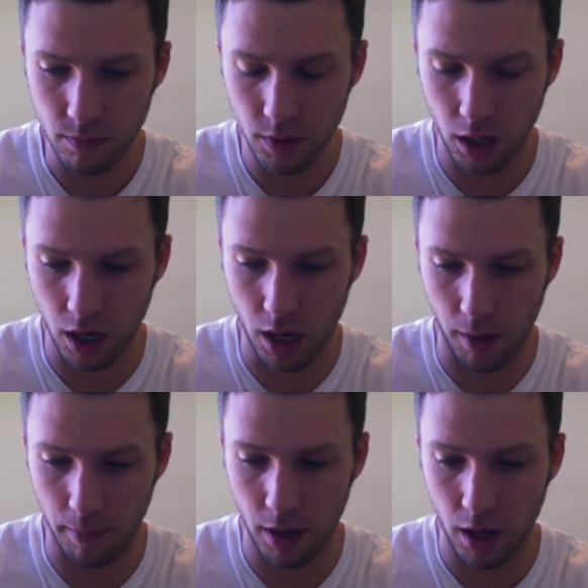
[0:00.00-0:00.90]

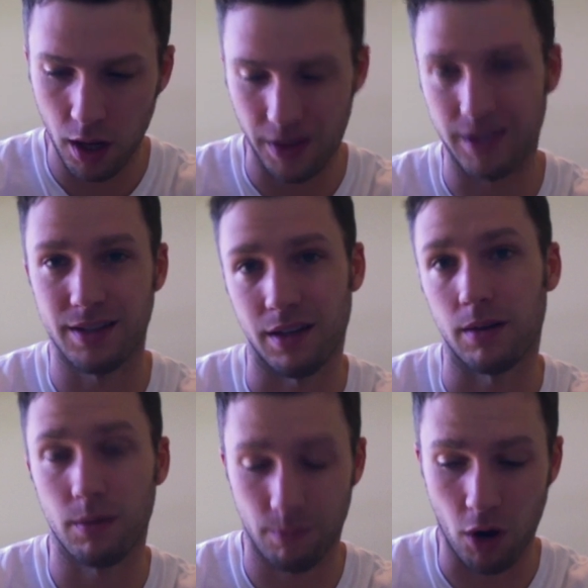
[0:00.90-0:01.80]
That's
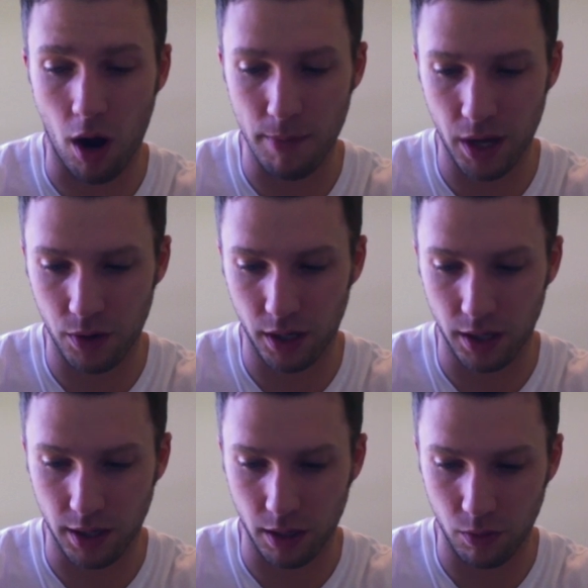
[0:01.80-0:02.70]
the compound in
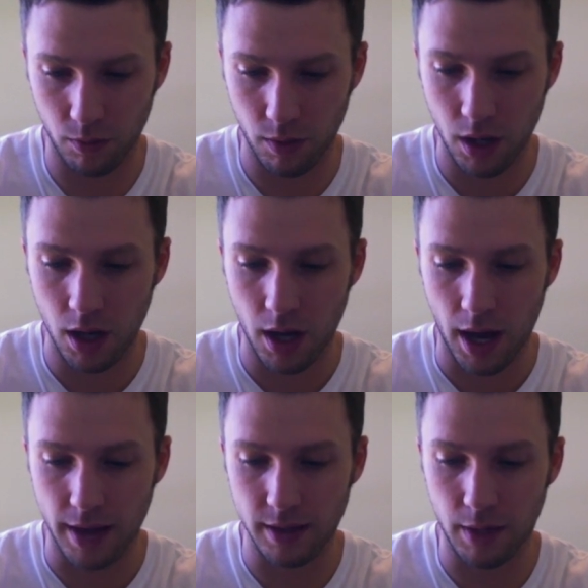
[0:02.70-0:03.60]
it that
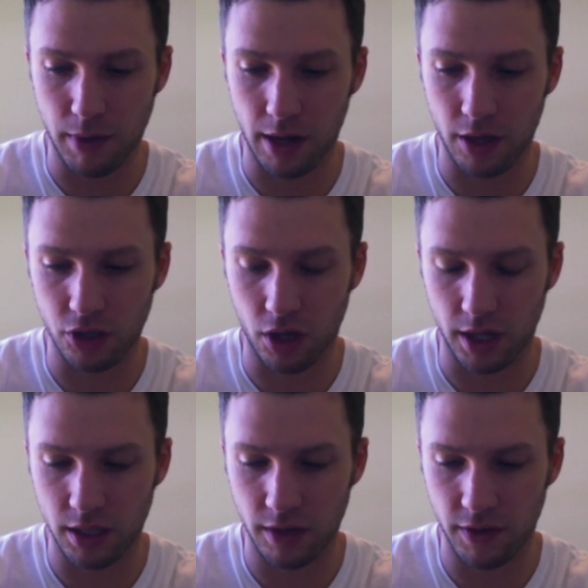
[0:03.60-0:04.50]
has any biological
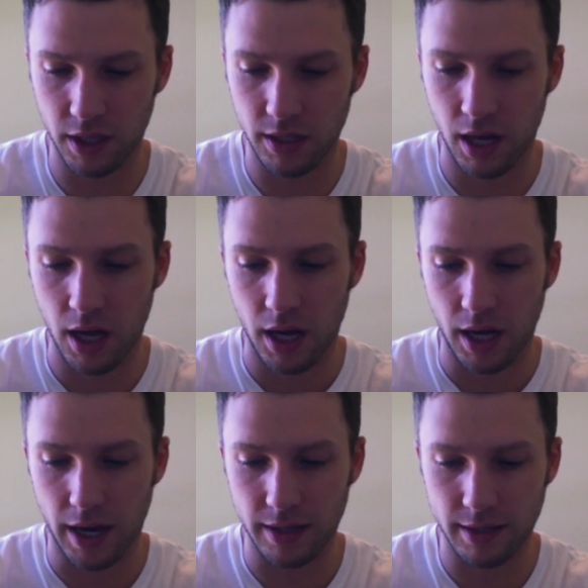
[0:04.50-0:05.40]
activities.
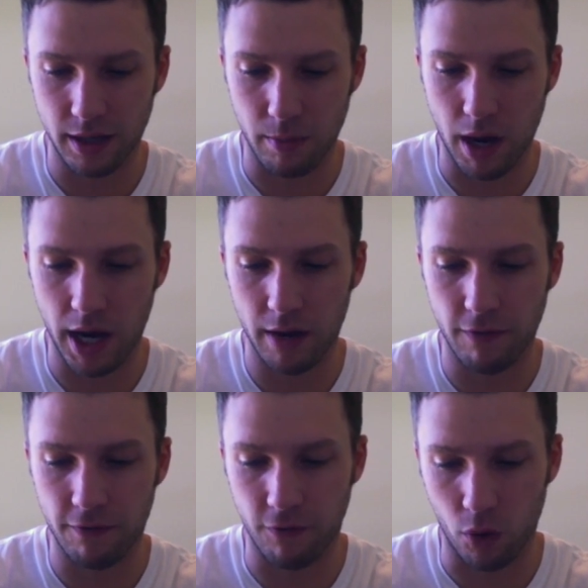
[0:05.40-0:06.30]
Niacinamide,
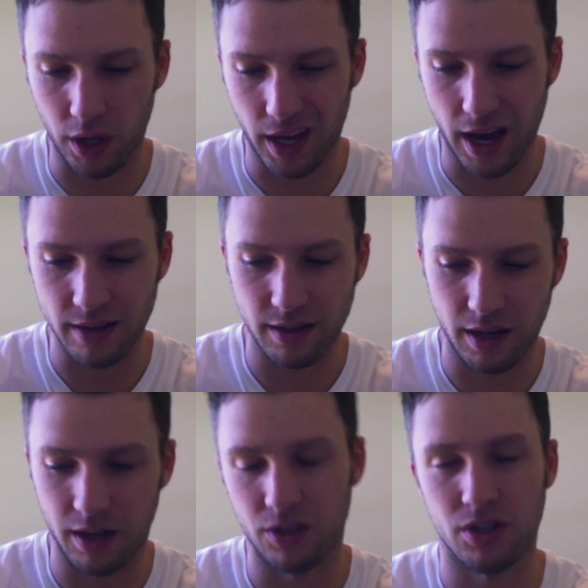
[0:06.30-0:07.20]
folic
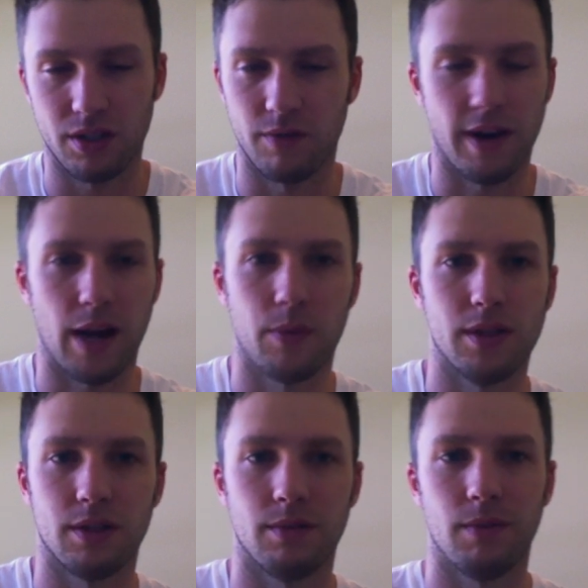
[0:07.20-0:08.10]
acid, and just some
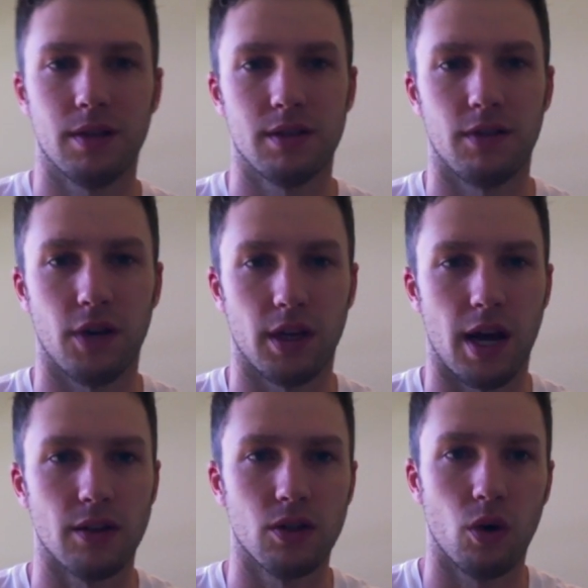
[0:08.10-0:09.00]
vitamins and stuff like
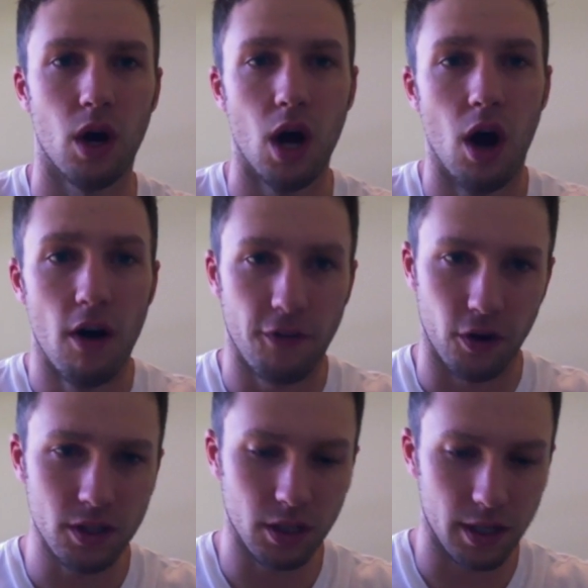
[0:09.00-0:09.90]
that. So
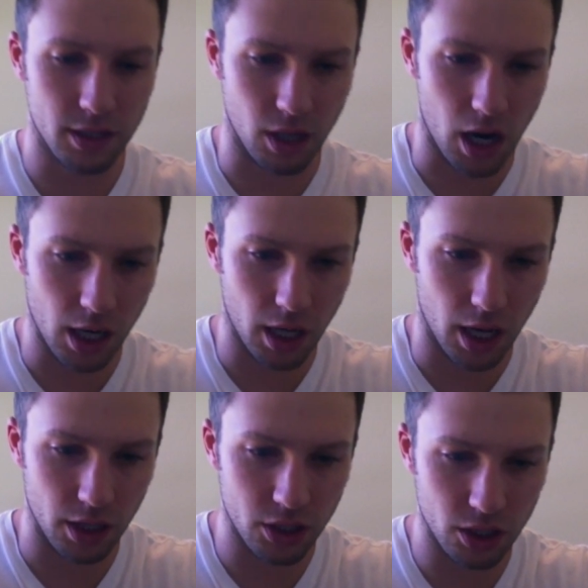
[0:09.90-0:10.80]
first, let's talk.
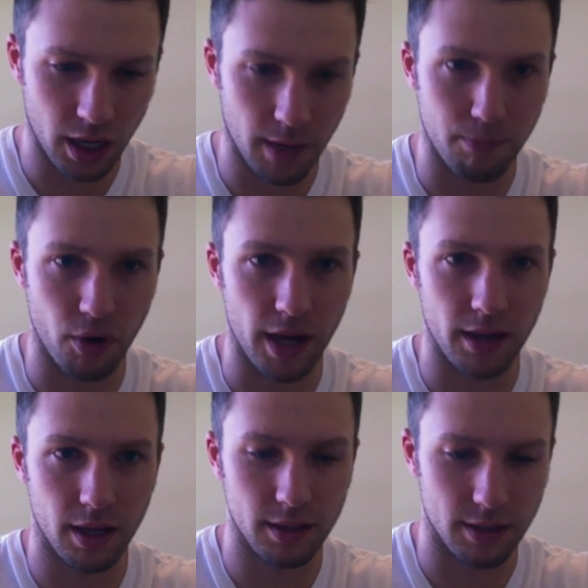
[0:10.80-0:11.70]
Let's just kind of break
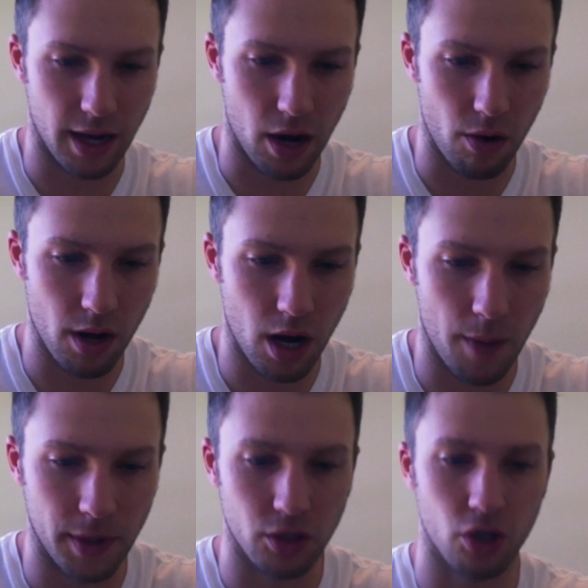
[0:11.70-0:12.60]
things down
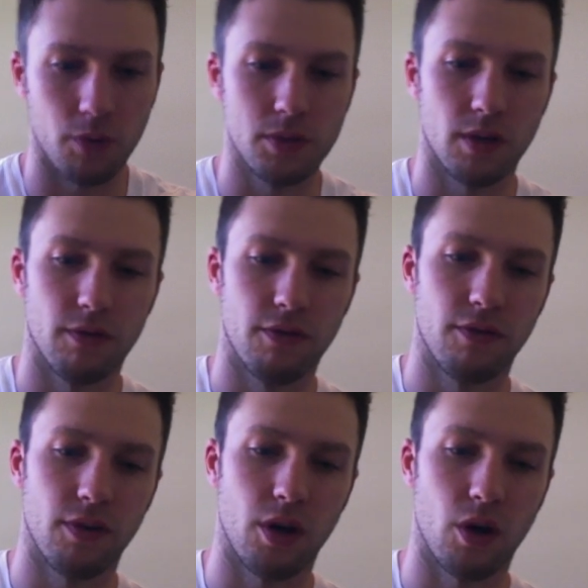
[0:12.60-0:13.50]
in terms of